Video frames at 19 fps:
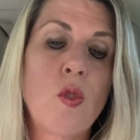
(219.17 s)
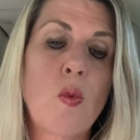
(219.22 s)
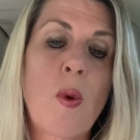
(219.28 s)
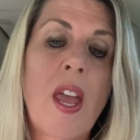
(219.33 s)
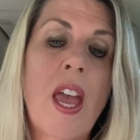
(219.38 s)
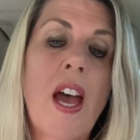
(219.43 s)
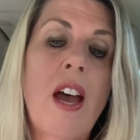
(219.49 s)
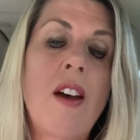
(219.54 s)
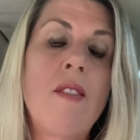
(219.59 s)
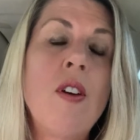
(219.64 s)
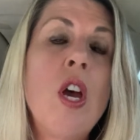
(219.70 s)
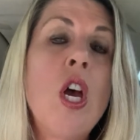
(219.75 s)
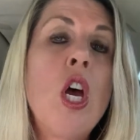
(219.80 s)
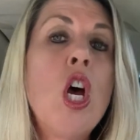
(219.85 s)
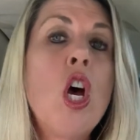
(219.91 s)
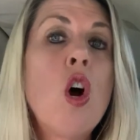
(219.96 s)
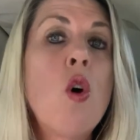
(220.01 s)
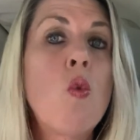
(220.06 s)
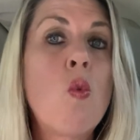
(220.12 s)
We have
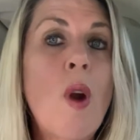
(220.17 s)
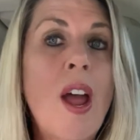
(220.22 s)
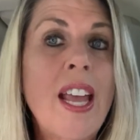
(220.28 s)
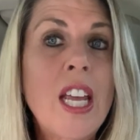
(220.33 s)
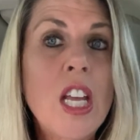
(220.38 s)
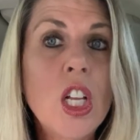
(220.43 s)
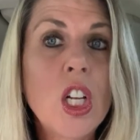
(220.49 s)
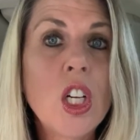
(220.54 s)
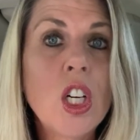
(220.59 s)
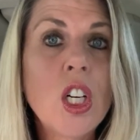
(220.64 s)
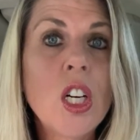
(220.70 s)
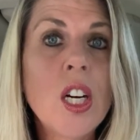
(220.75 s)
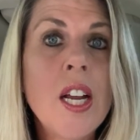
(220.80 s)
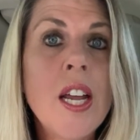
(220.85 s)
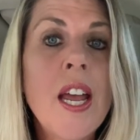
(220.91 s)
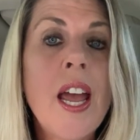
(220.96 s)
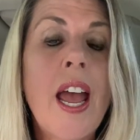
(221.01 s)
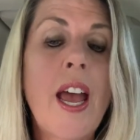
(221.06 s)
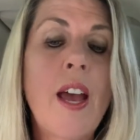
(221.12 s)
regular
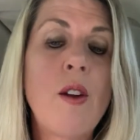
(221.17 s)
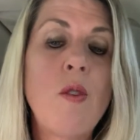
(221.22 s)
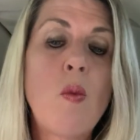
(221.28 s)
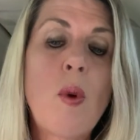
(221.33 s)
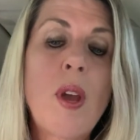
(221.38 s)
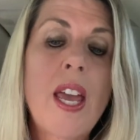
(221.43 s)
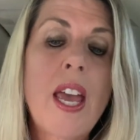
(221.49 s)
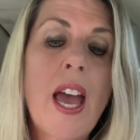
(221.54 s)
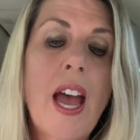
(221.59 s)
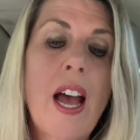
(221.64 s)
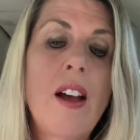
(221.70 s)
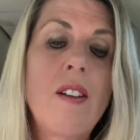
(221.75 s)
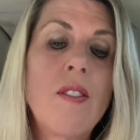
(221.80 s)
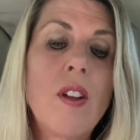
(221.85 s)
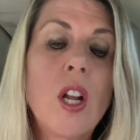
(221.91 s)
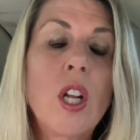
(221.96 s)
and we have